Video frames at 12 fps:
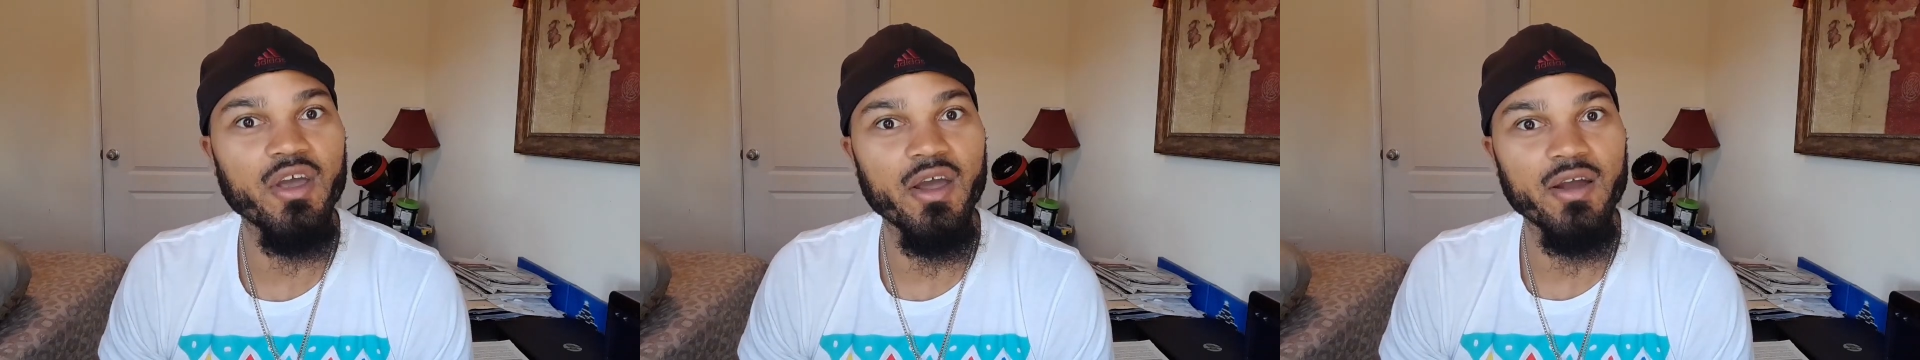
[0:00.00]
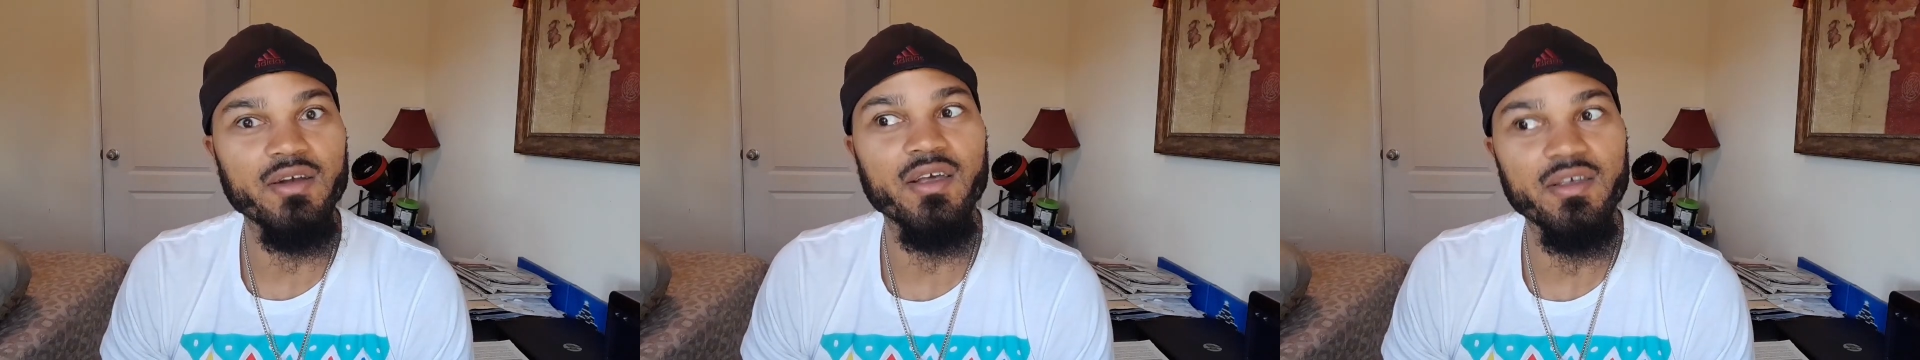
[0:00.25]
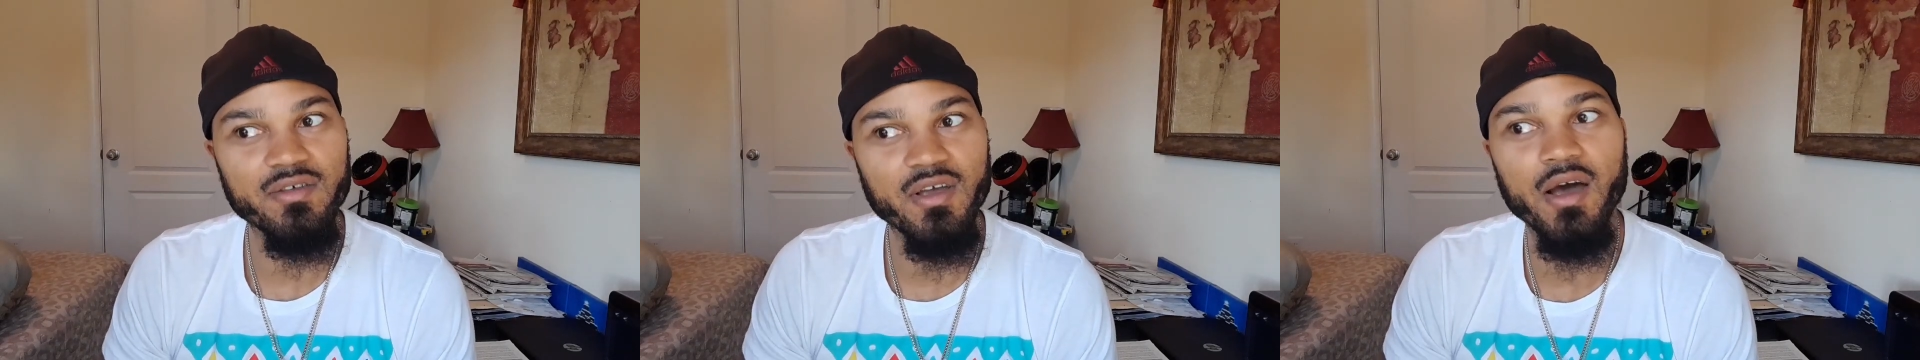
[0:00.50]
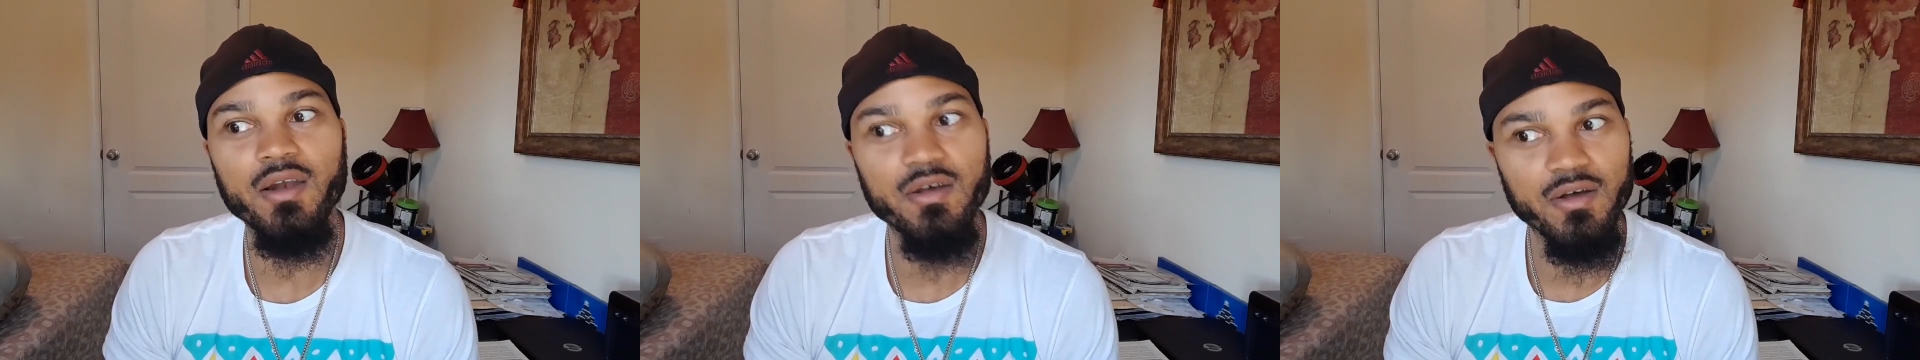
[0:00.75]
there that's
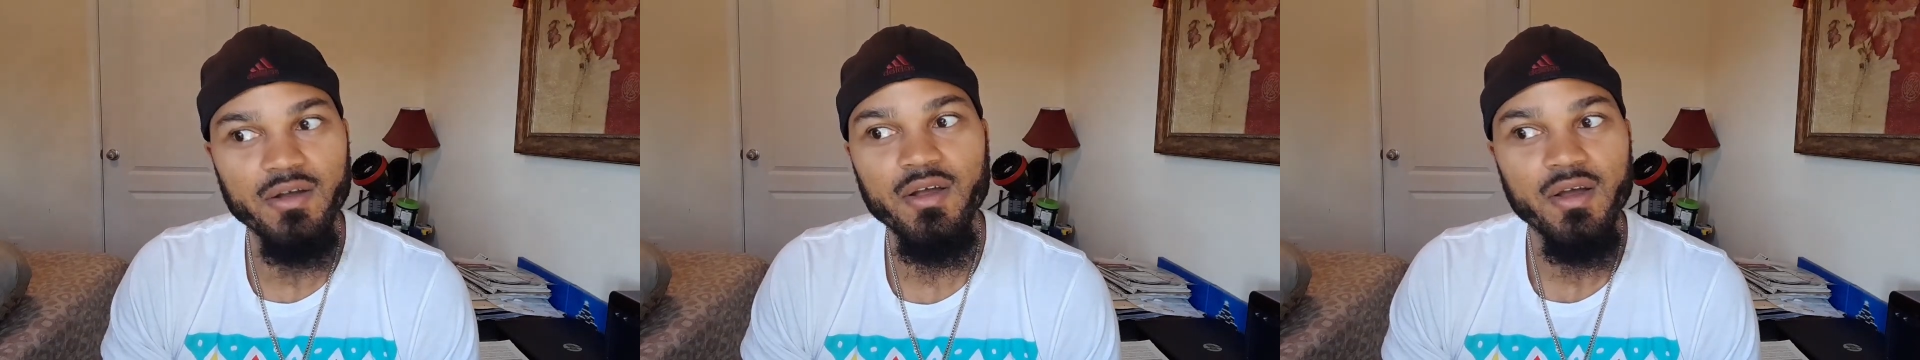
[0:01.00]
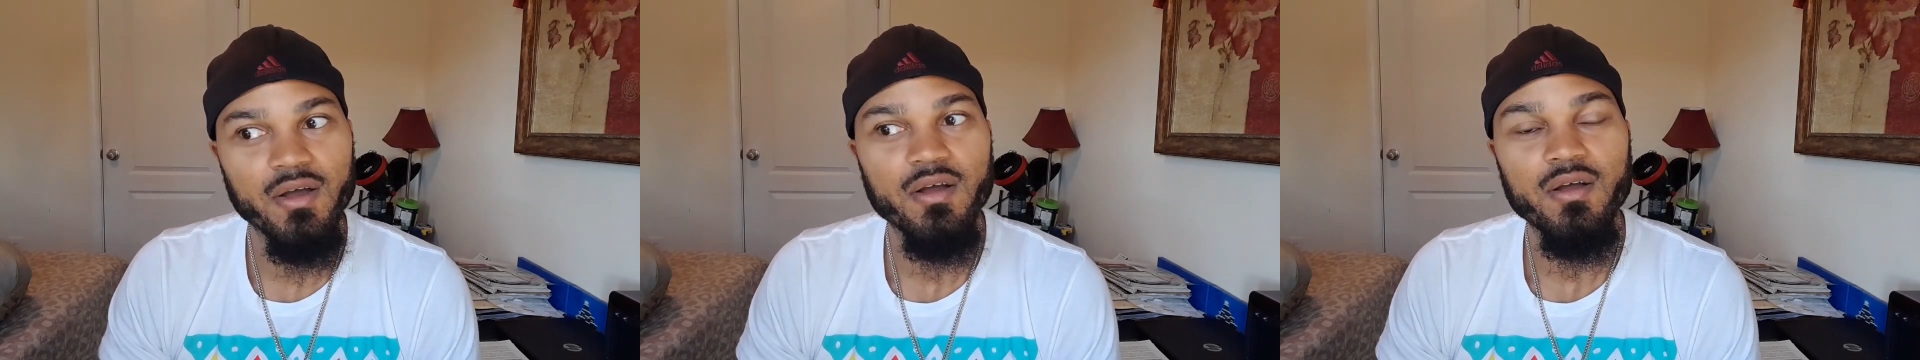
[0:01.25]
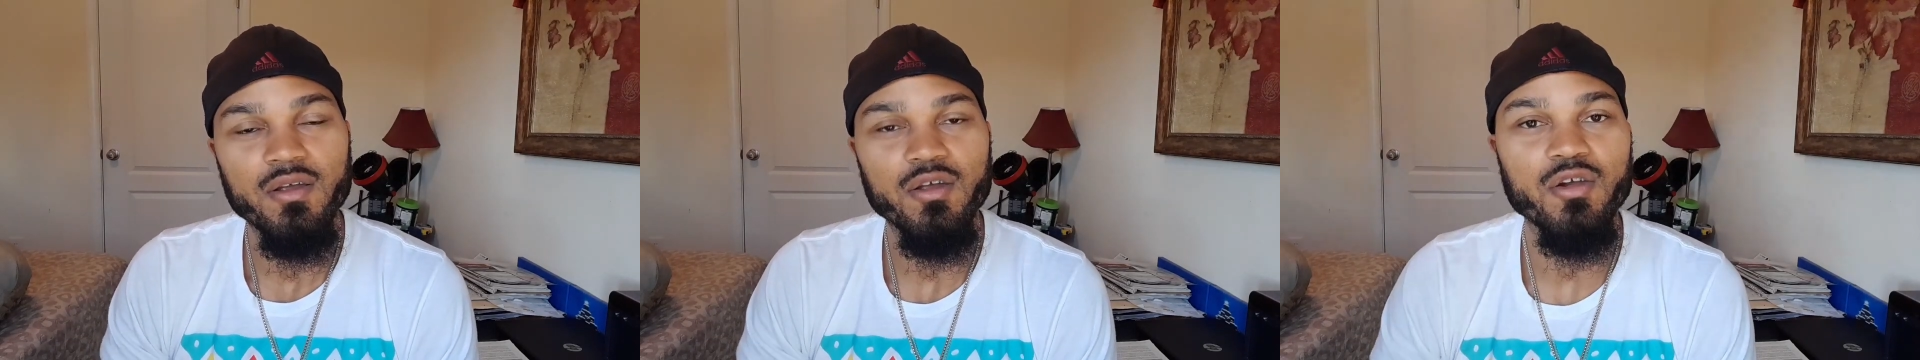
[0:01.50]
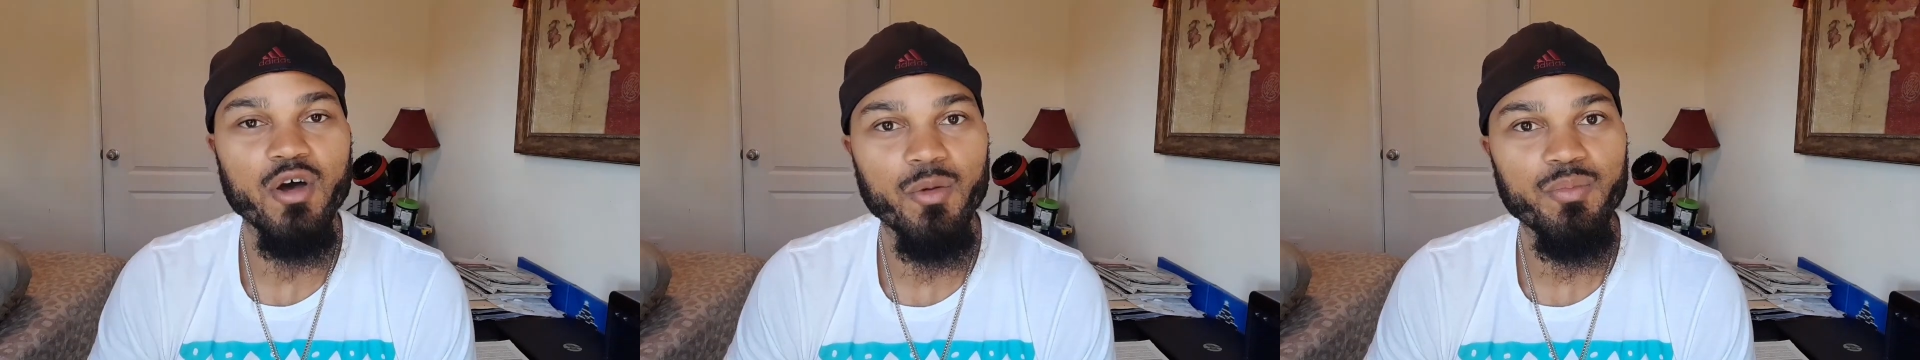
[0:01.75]
kind of,
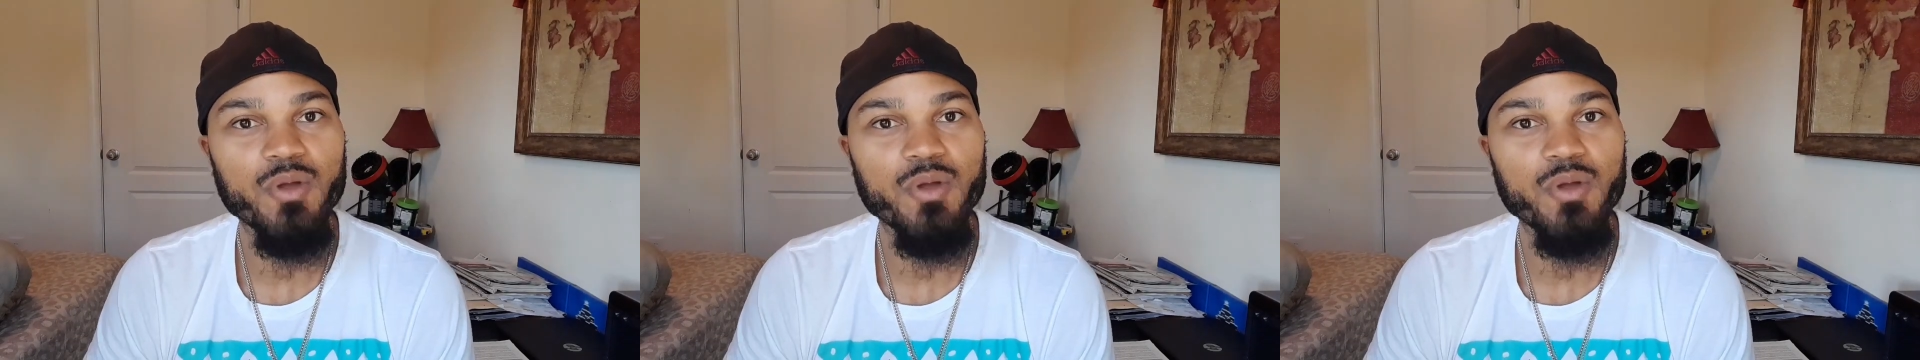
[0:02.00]
you know,